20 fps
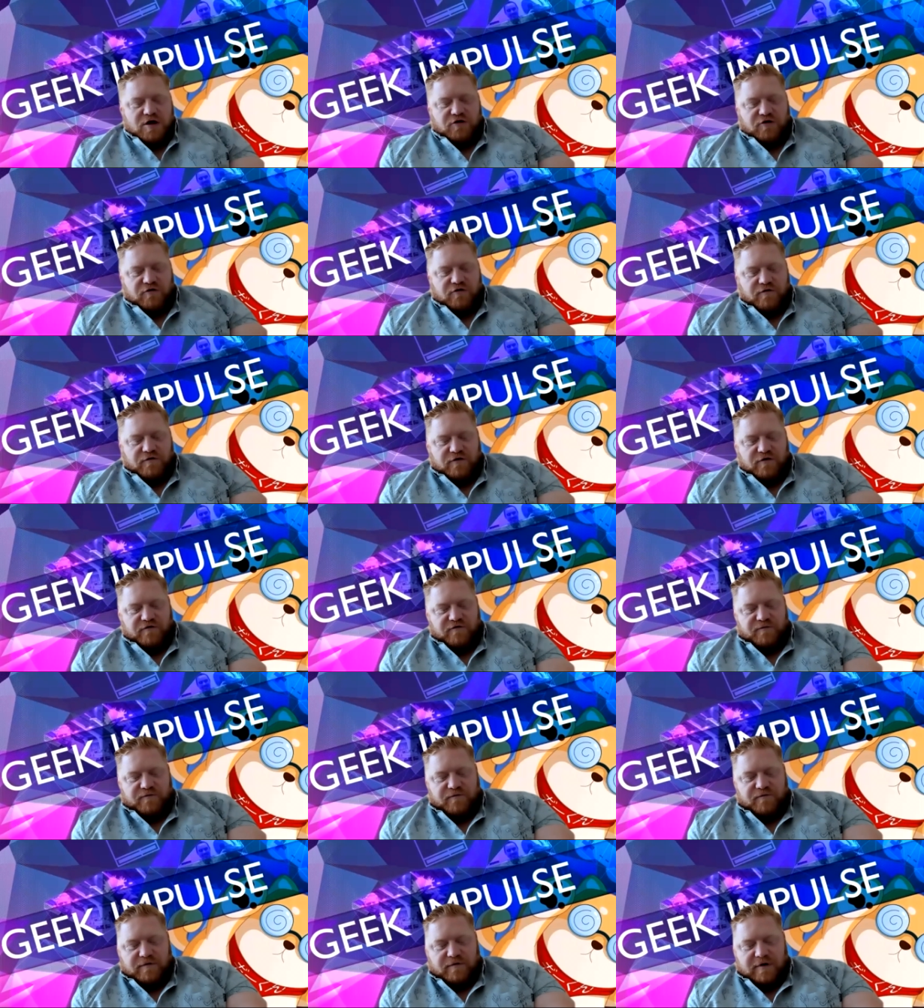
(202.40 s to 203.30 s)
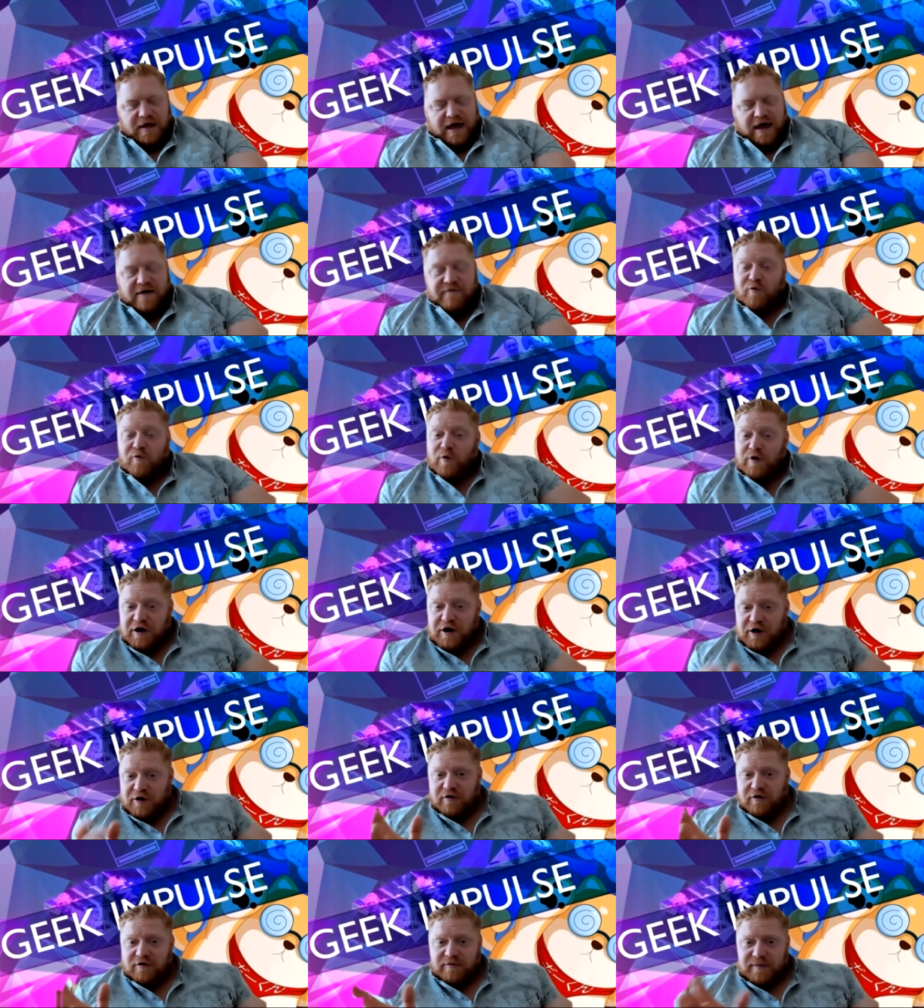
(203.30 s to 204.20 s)
let
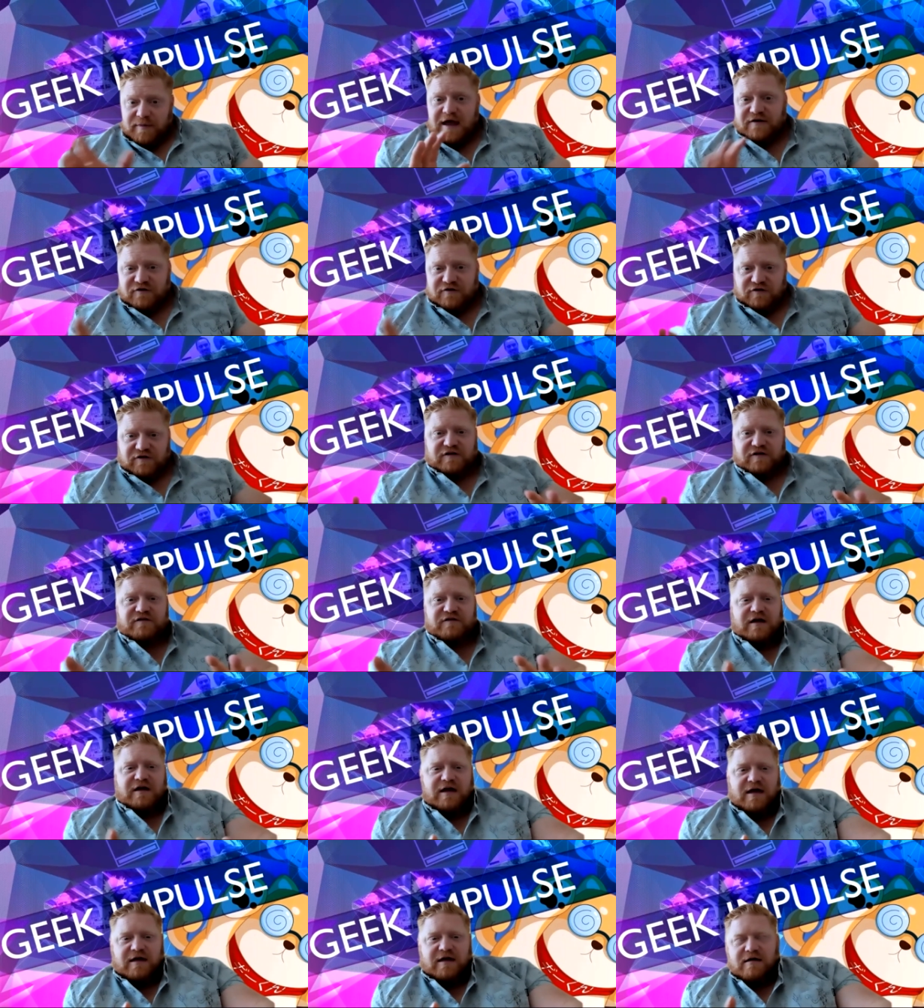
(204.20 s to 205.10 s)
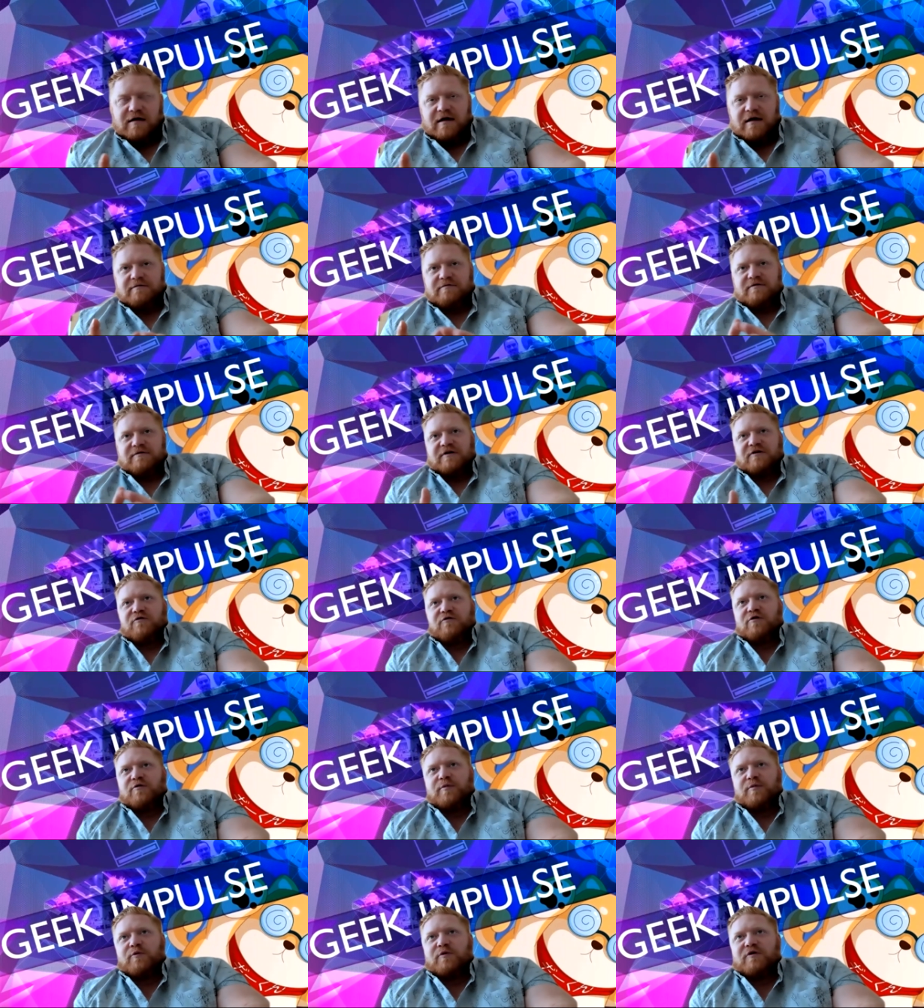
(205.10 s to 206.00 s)
me ask you this. I did do a
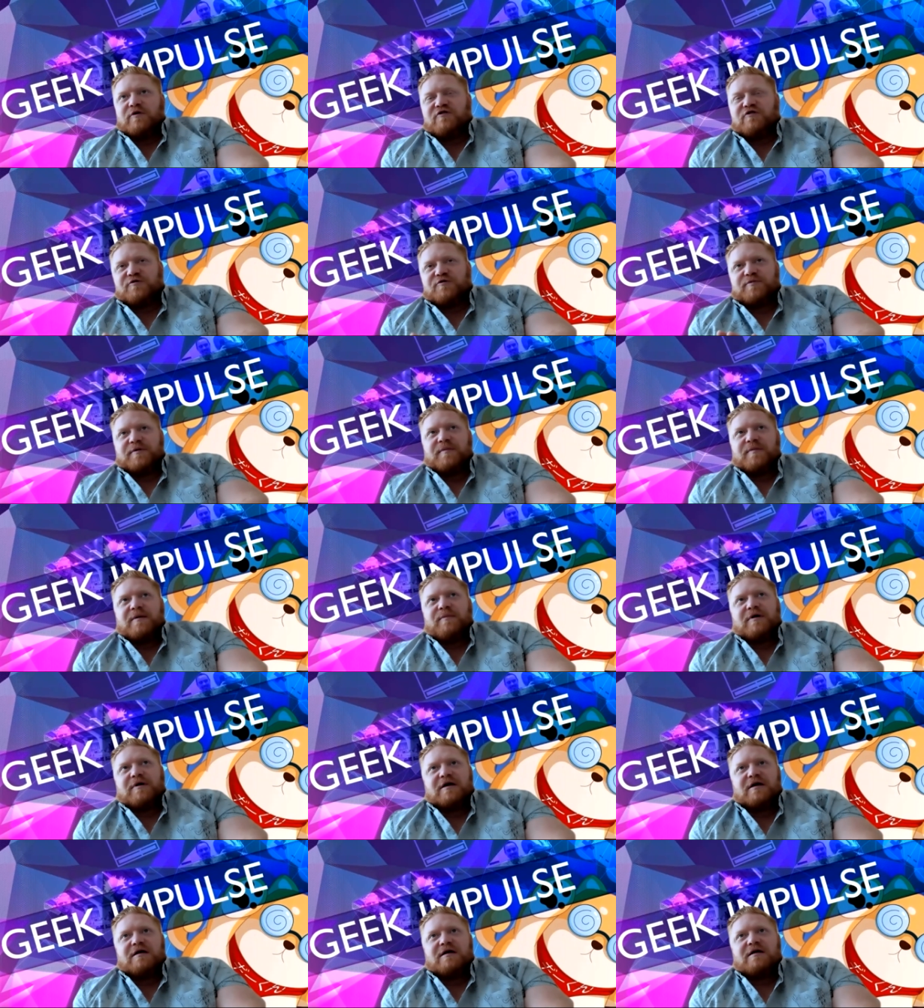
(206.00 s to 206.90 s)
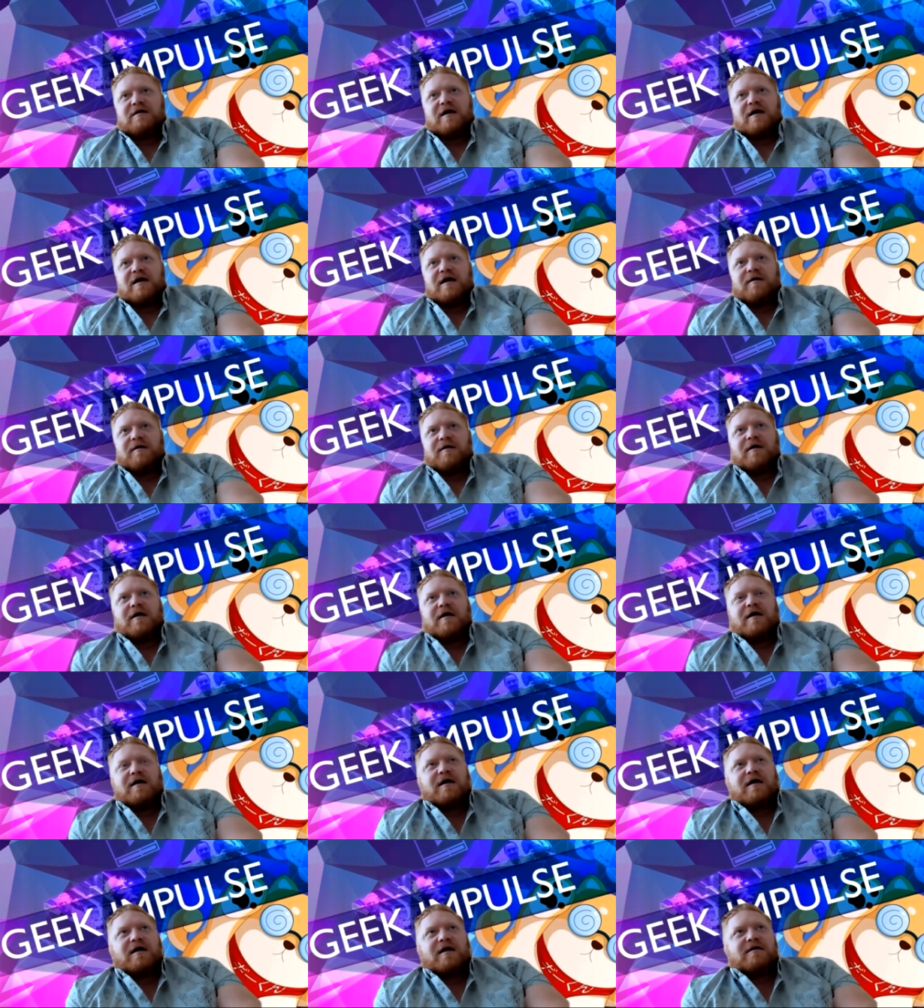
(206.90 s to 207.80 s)
little bit of research, but maybe,
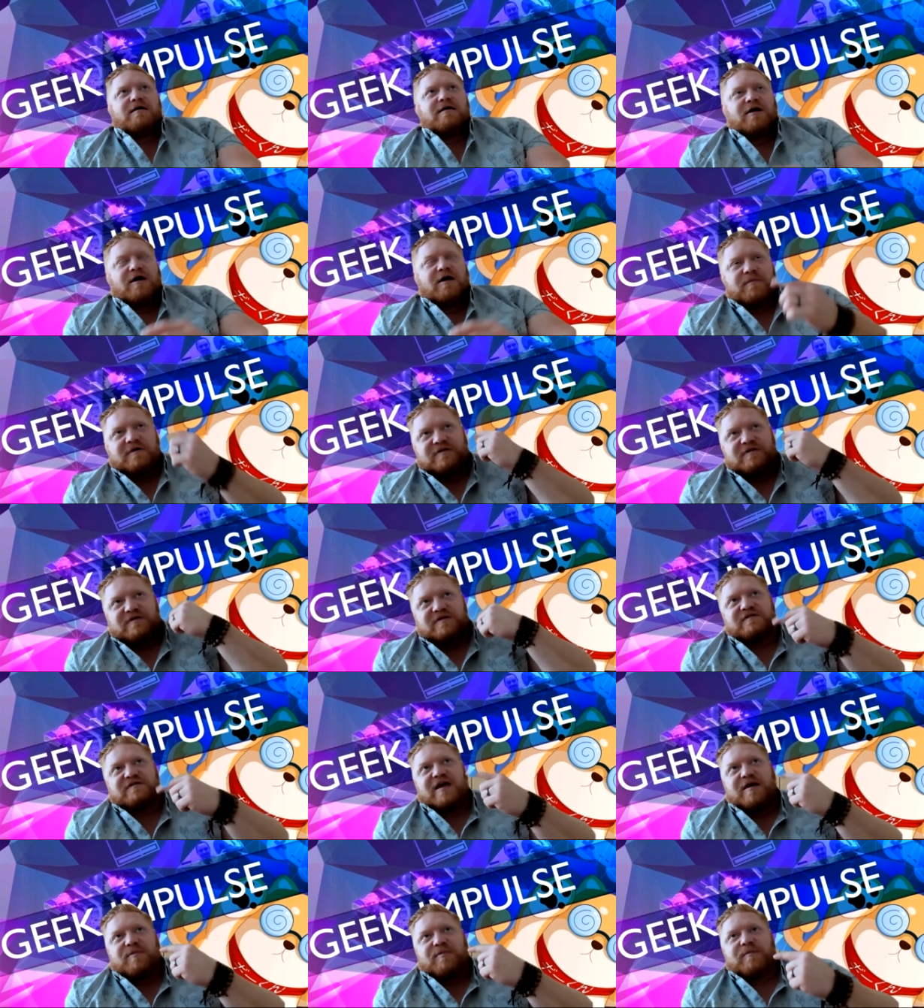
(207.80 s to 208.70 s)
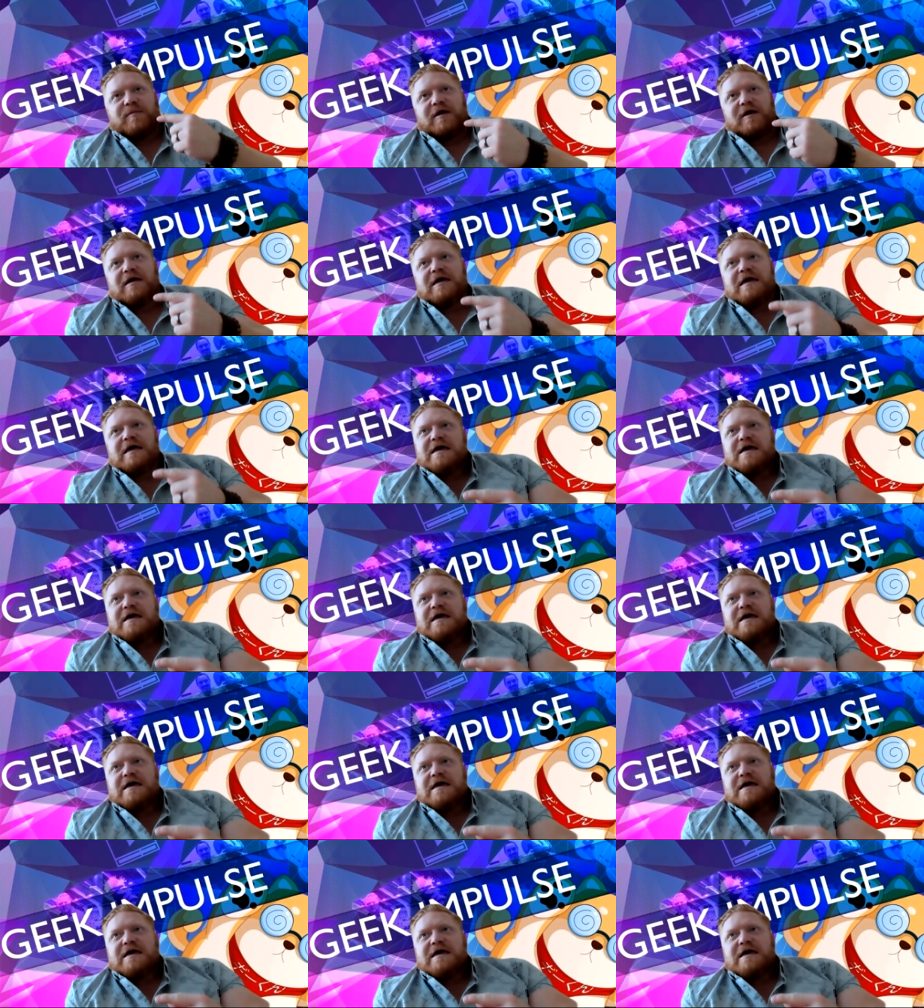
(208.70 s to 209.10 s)
you know, it's escaping me.